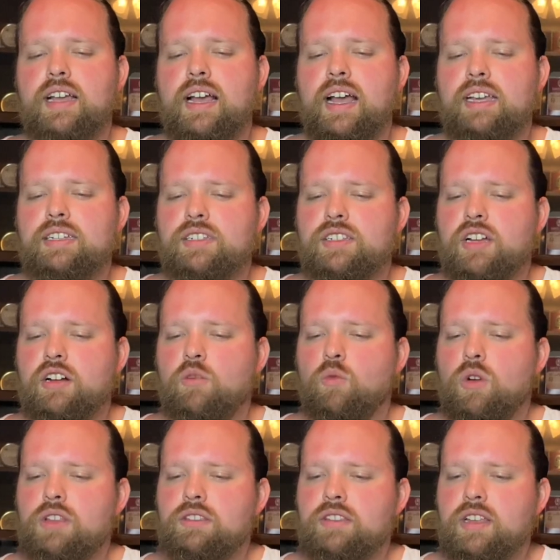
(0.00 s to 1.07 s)
and stuck
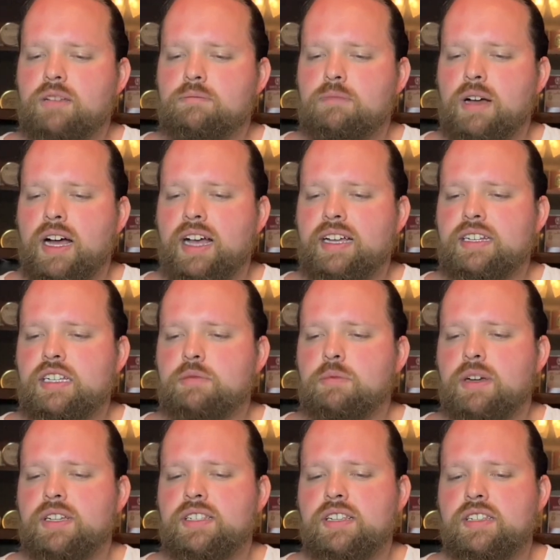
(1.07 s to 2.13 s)
one thumb behind his
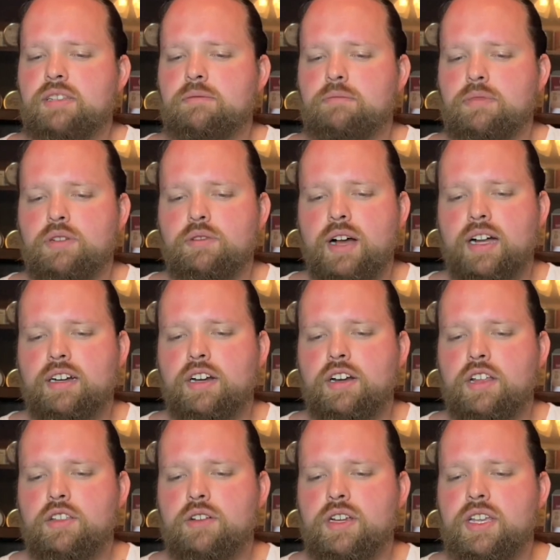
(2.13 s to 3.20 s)
braces and blew out
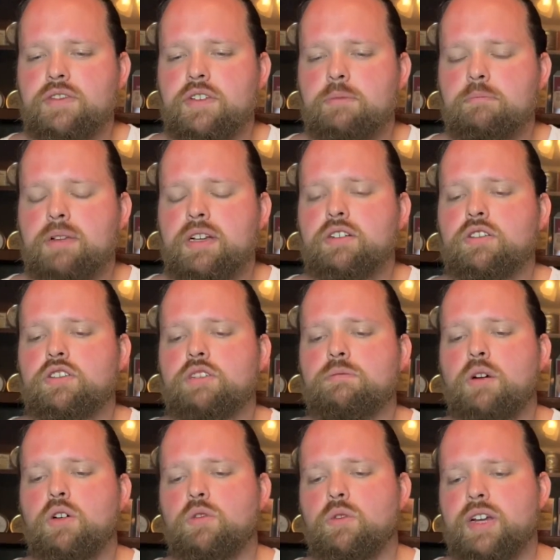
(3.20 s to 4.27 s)
another even bigger
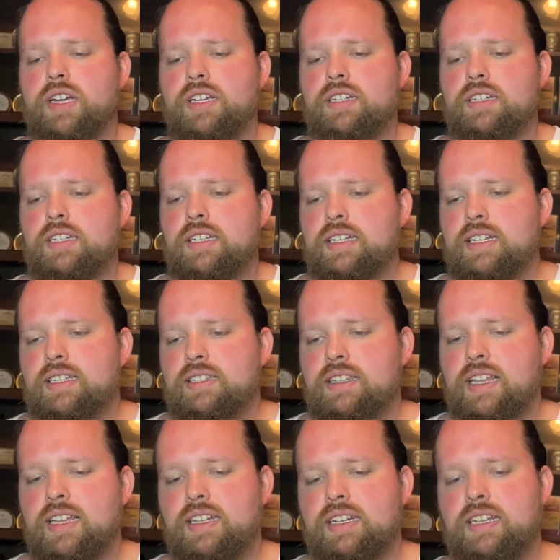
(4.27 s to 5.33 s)
smoke ring.
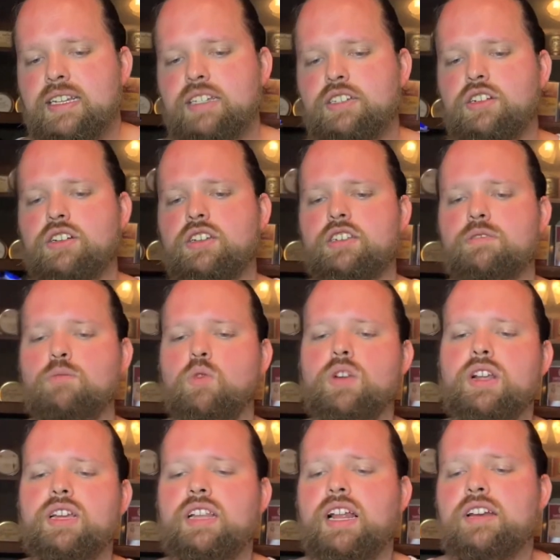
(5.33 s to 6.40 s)
Then he took his
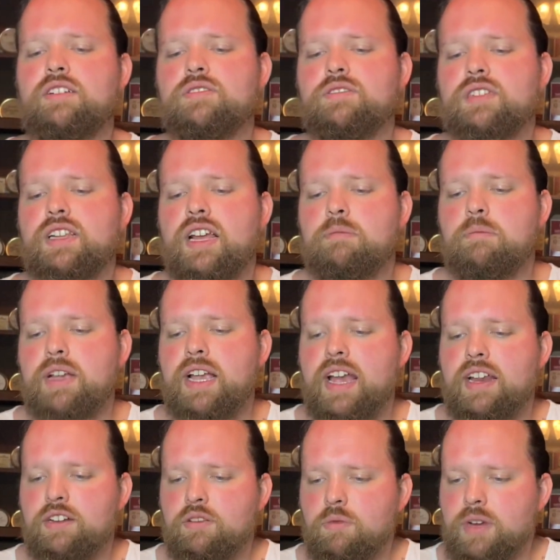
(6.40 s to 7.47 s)
morning letters and
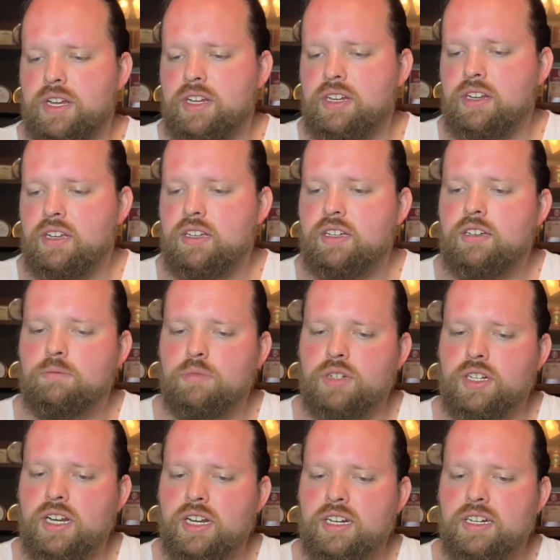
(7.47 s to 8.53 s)
began to read,
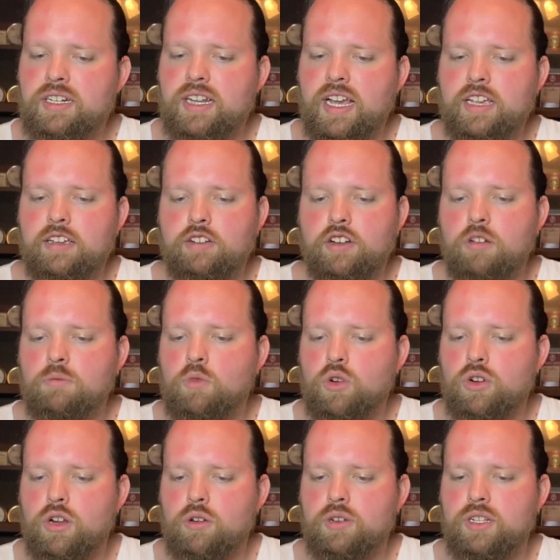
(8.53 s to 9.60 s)
pretending to take no more
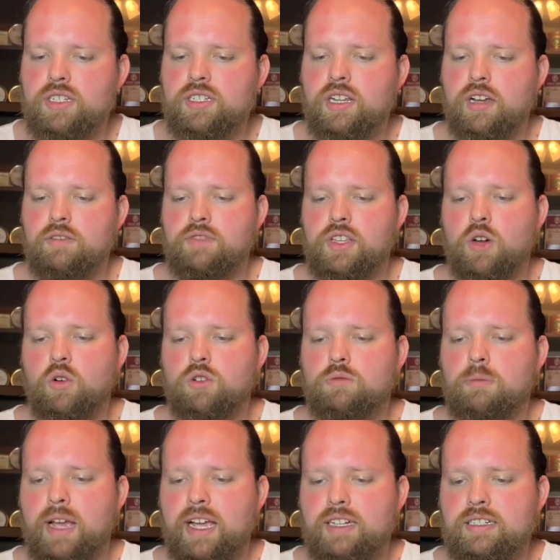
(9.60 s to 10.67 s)
notice of the old
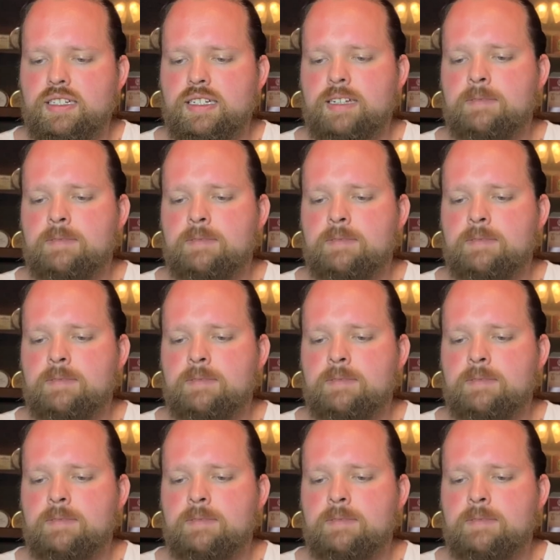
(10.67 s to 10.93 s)
man.